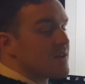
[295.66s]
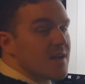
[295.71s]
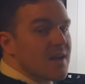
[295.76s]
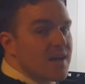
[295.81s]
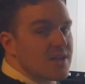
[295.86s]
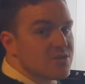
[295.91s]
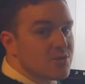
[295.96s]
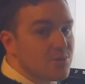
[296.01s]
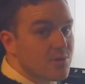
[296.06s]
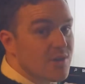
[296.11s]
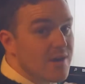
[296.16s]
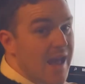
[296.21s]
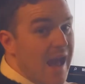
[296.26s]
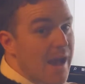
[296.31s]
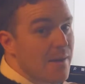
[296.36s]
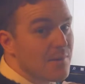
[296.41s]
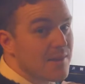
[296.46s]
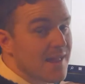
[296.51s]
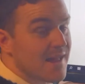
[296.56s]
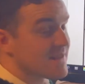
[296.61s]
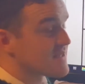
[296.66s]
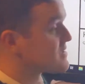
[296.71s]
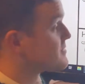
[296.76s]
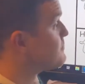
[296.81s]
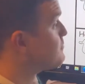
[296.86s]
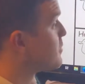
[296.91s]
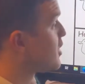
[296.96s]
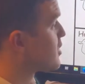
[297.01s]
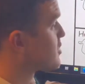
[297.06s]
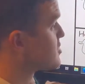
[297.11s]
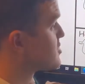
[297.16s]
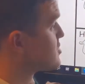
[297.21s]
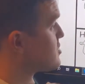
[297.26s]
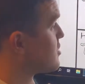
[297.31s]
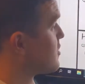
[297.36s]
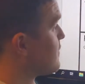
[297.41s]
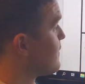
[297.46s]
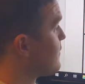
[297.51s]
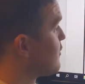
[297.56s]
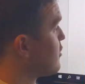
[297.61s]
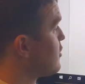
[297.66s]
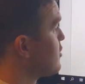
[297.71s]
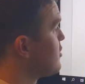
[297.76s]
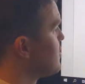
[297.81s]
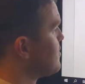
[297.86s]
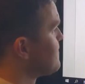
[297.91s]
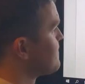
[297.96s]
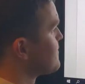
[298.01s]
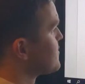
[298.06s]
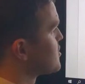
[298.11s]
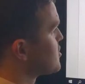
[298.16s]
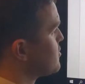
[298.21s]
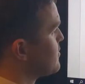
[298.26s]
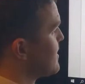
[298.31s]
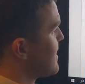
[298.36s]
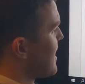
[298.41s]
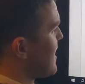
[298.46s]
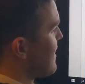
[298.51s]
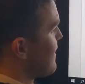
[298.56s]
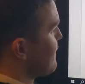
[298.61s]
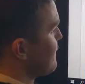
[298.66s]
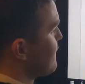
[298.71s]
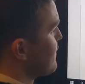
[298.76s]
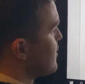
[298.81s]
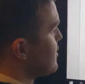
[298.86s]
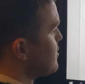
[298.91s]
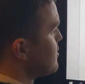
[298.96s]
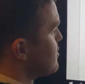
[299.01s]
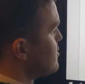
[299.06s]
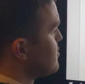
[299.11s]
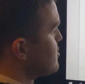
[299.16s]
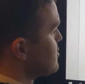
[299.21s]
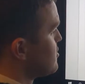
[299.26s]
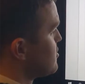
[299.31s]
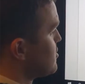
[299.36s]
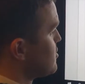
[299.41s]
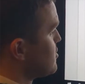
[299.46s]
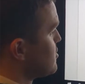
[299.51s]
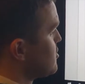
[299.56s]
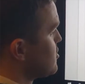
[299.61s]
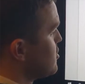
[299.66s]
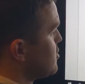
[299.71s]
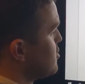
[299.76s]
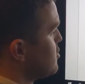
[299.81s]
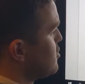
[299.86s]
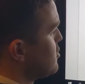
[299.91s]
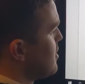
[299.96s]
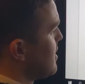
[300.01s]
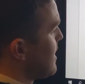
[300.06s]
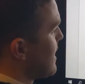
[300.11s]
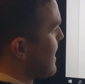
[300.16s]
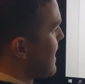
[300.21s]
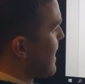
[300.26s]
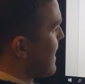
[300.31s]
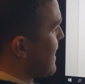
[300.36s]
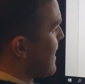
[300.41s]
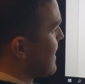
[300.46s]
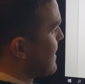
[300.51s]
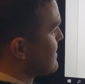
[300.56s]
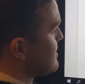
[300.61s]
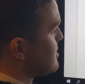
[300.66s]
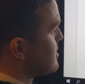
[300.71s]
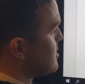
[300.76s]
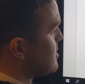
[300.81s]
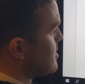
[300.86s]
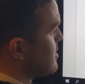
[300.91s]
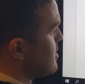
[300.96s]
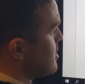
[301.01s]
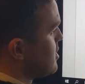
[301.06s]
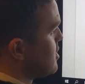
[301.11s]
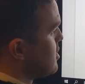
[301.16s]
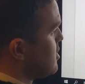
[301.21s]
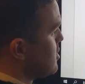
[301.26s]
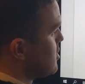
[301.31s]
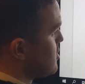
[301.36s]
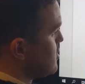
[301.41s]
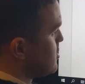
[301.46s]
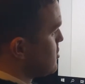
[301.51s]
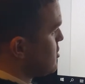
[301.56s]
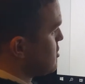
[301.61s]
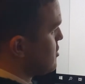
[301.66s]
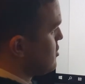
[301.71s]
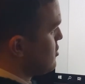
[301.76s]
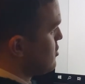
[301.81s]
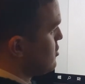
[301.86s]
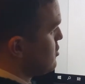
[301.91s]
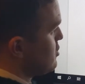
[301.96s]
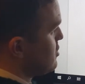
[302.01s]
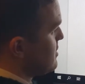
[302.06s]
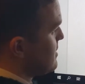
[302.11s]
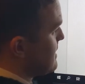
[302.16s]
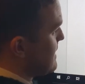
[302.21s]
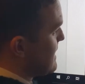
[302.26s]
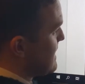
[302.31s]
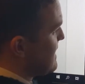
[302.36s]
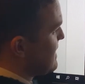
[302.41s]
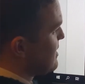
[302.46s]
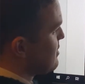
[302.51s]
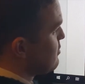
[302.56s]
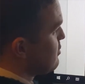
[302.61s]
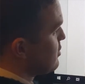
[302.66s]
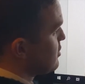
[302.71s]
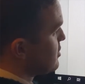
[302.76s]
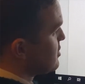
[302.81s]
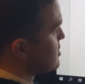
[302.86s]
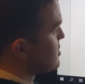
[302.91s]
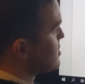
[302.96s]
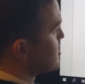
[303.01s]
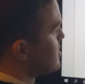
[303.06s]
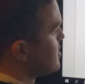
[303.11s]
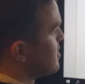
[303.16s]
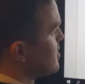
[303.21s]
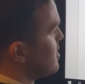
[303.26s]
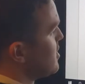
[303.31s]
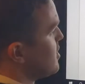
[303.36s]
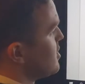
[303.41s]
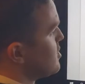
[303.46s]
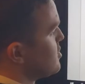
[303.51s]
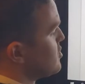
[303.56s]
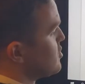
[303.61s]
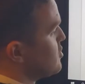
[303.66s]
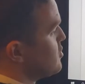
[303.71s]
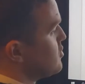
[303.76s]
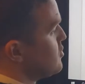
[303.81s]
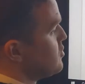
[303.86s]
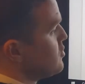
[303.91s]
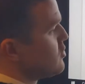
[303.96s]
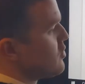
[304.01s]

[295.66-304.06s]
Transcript: don't worry, I will add some boxes on for you. So we have 2 add 2 equals 2,